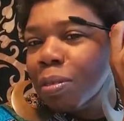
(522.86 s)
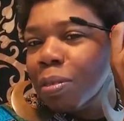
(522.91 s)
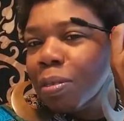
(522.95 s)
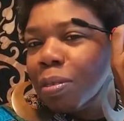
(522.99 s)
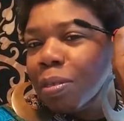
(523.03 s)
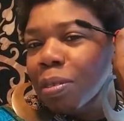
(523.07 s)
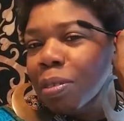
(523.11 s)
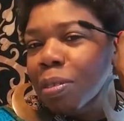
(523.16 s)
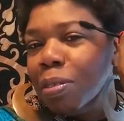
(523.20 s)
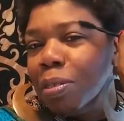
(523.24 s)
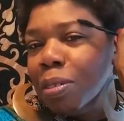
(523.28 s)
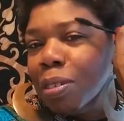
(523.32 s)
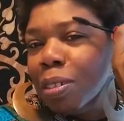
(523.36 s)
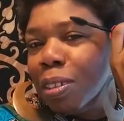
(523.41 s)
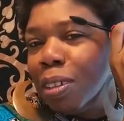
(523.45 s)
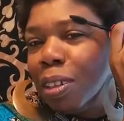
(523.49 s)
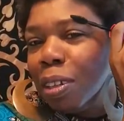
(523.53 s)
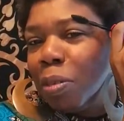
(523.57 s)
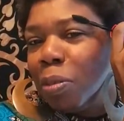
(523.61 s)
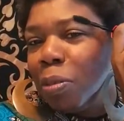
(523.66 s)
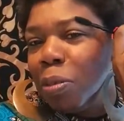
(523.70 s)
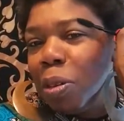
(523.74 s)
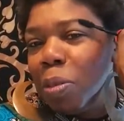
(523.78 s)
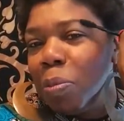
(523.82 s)
You
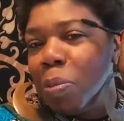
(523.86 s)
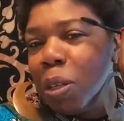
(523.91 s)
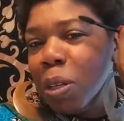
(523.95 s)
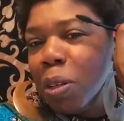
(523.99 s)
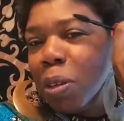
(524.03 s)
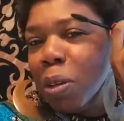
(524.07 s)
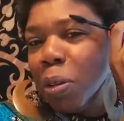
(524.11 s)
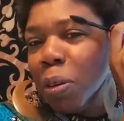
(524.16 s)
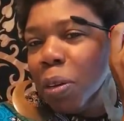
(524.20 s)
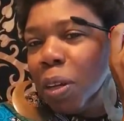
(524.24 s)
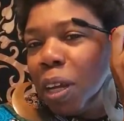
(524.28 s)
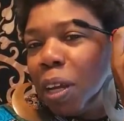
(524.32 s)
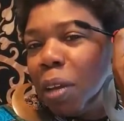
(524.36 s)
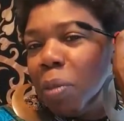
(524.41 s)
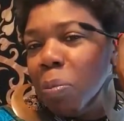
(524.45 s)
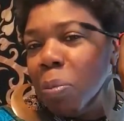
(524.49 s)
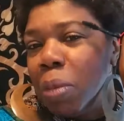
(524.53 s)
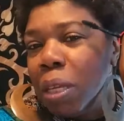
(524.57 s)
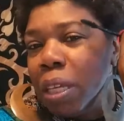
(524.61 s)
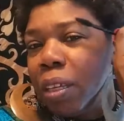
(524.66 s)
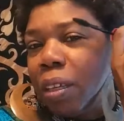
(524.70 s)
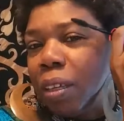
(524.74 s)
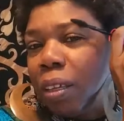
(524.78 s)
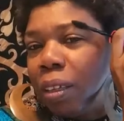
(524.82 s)
slick women know what I
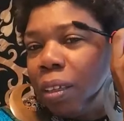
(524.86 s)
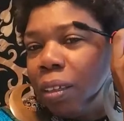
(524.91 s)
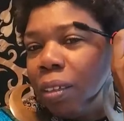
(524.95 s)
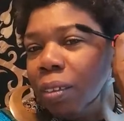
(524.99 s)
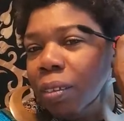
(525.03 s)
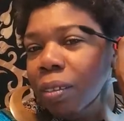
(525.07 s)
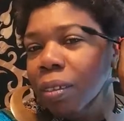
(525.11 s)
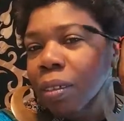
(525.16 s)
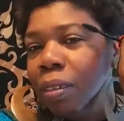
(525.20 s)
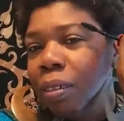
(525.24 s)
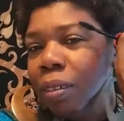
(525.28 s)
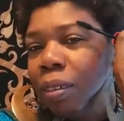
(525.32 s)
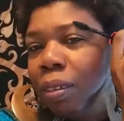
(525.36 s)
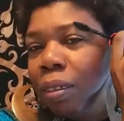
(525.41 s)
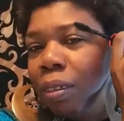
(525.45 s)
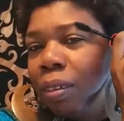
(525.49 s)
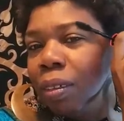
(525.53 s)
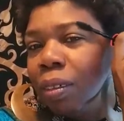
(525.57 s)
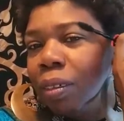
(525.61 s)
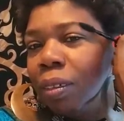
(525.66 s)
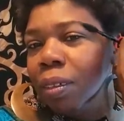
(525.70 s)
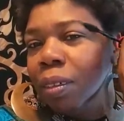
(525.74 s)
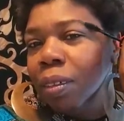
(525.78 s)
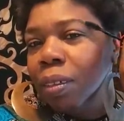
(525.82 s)
mean.
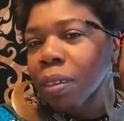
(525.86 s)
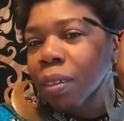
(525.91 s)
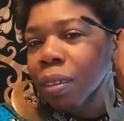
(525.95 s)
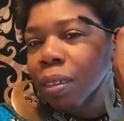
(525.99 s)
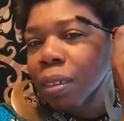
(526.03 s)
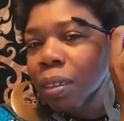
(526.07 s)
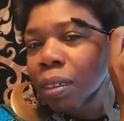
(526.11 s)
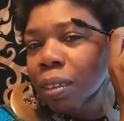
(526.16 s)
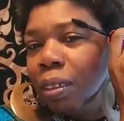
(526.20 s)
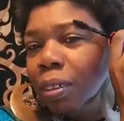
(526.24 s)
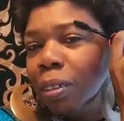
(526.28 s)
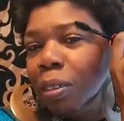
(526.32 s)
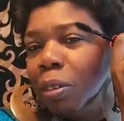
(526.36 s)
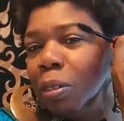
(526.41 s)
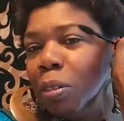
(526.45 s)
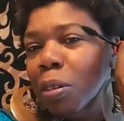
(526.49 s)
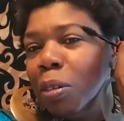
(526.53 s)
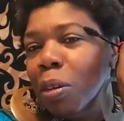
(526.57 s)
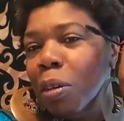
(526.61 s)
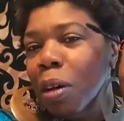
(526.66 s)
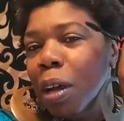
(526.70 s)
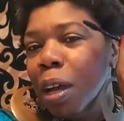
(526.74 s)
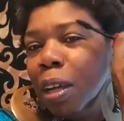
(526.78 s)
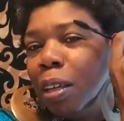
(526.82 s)
You
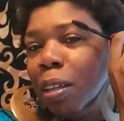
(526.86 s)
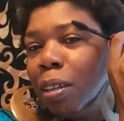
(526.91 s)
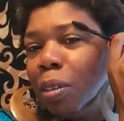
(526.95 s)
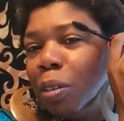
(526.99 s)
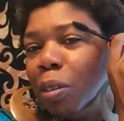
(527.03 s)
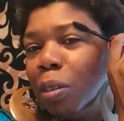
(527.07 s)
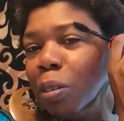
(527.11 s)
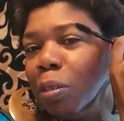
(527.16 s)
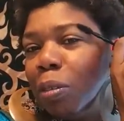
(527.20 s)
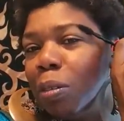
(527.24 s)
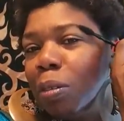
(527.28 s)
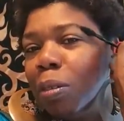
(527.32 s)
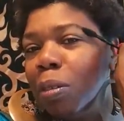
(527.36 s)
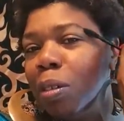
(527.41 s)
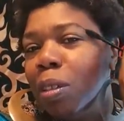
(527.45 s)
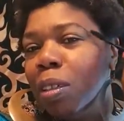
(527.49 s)
know how to do.